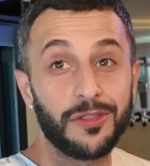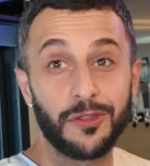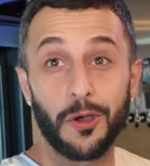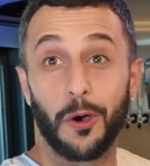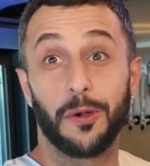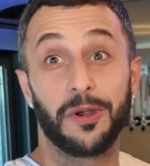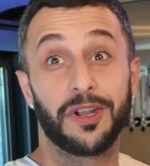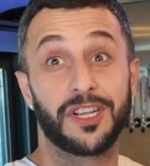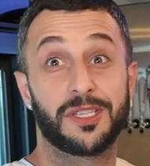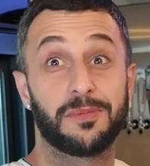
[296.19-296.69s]

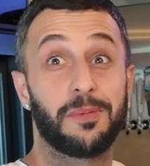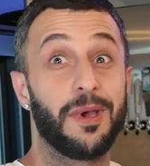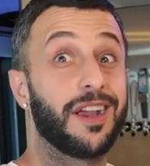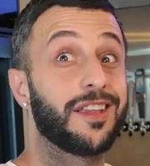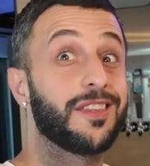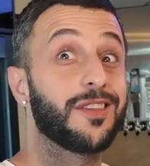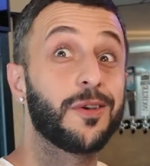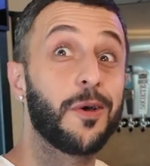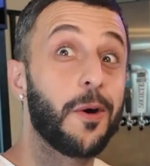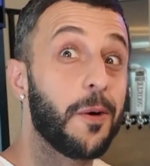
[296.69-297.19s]
don't
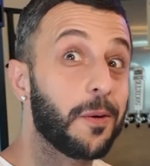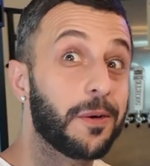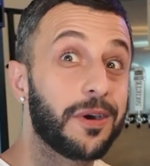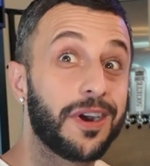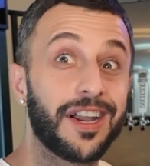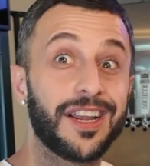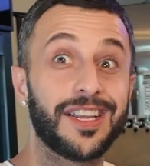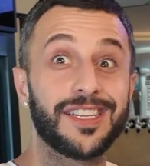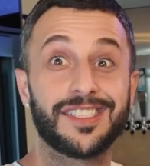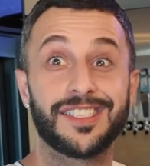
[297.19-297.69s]
expect to go
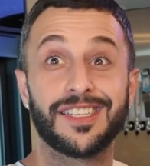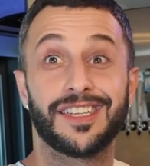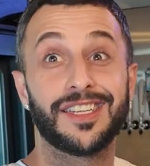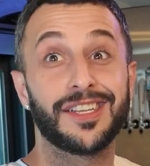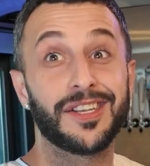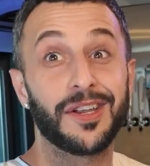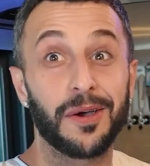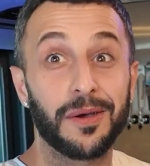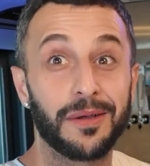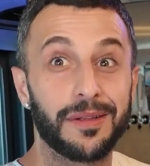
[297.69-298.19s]
crazy,
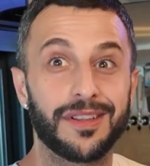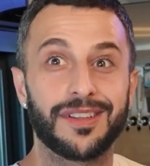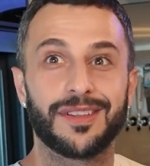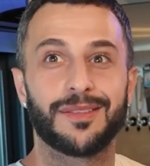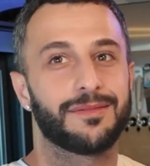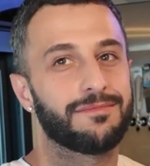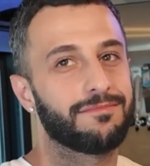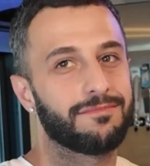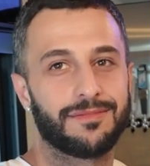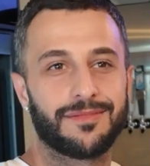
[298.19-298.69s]
you know.
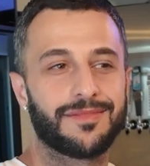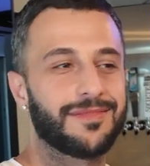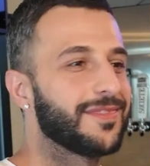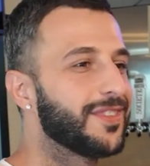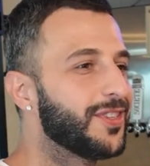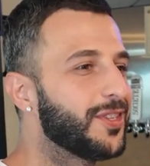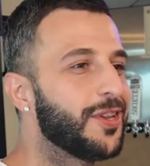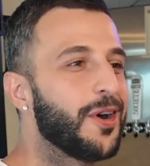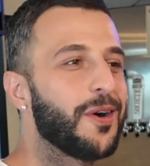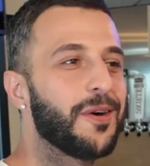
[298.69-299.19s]

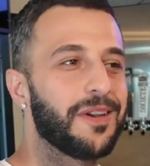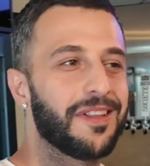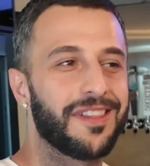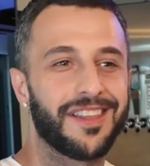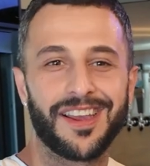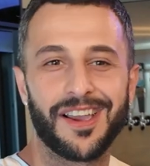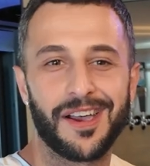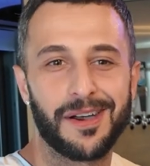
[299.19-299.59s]
totally